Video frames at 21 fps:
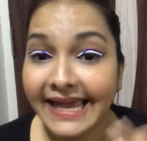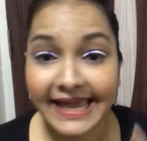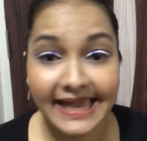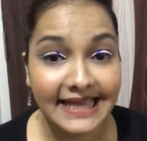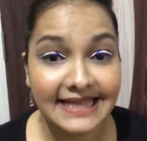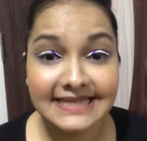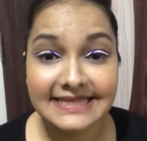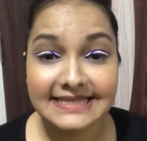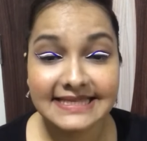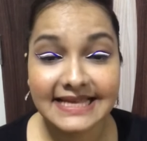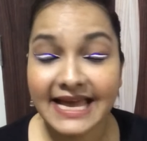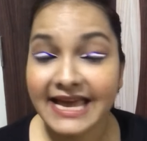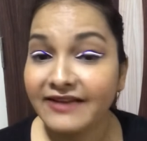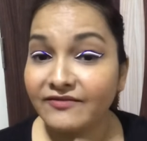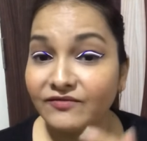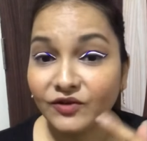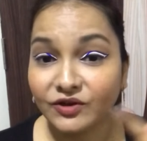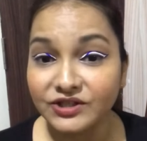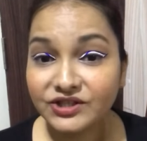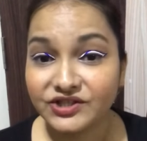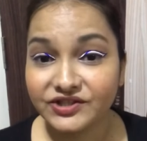Hence I have
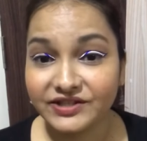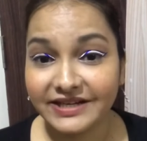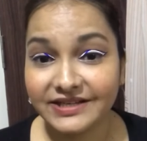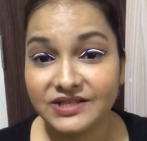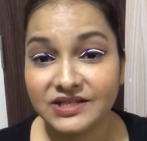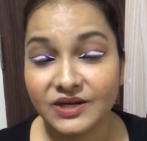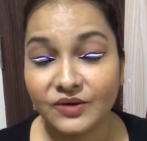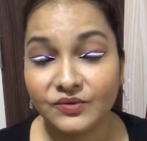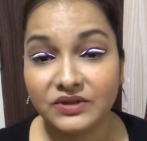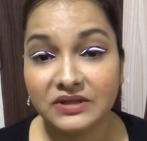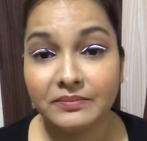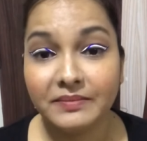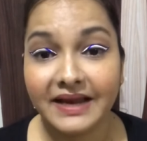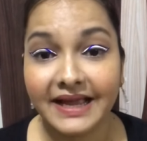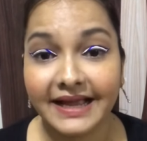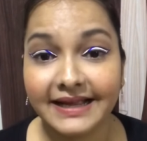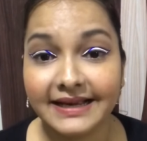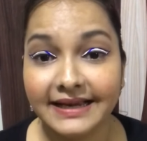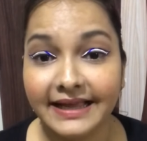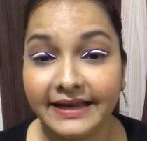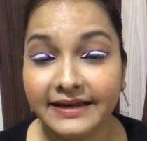not stretched out the
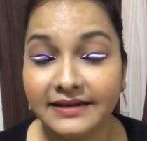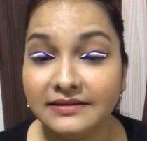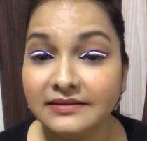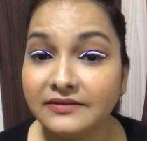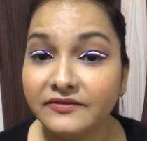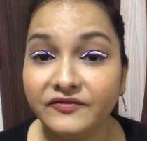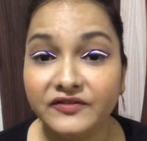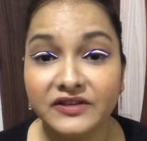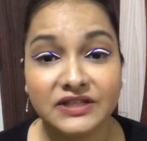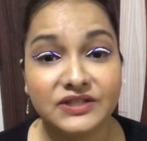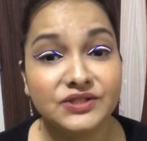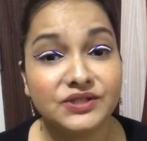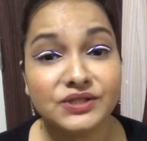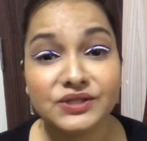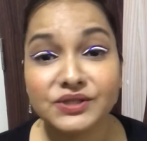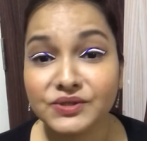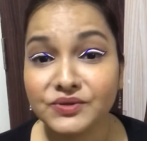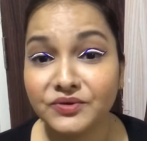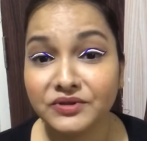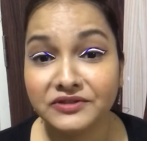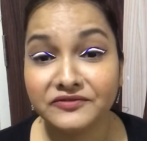black liner. We are
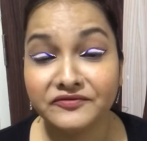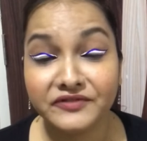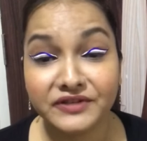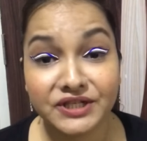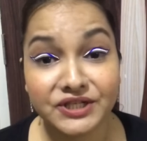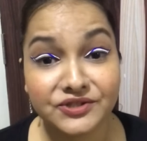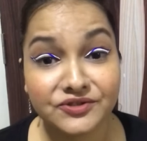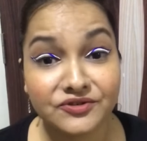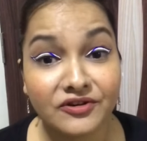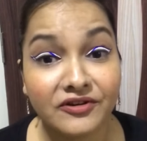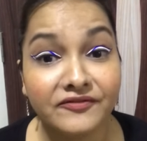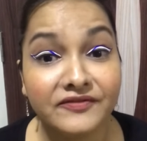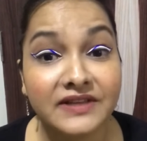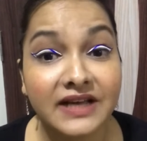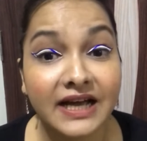just gonna finish off the